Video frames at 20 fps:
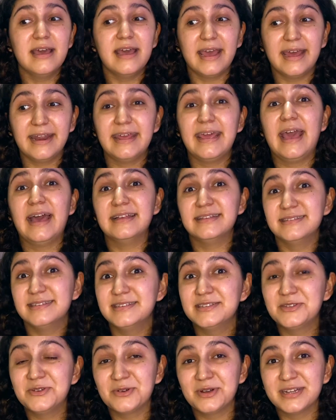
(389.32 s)

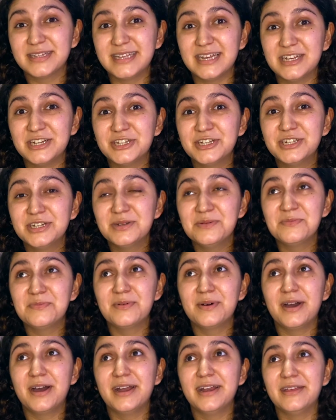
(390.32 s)
enhances your attention,
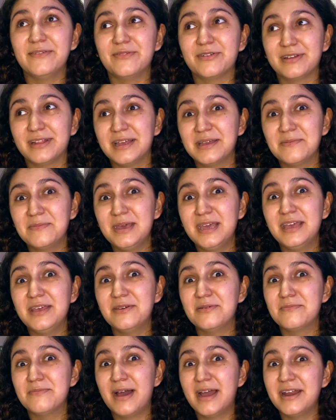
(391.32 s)
but if you're like me,
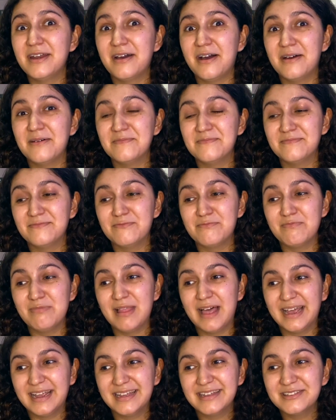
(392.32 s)
you might not
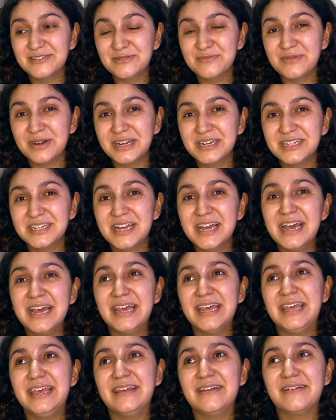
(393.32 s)
like it too much.
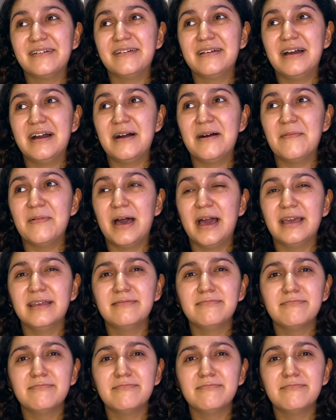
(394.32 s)
Here I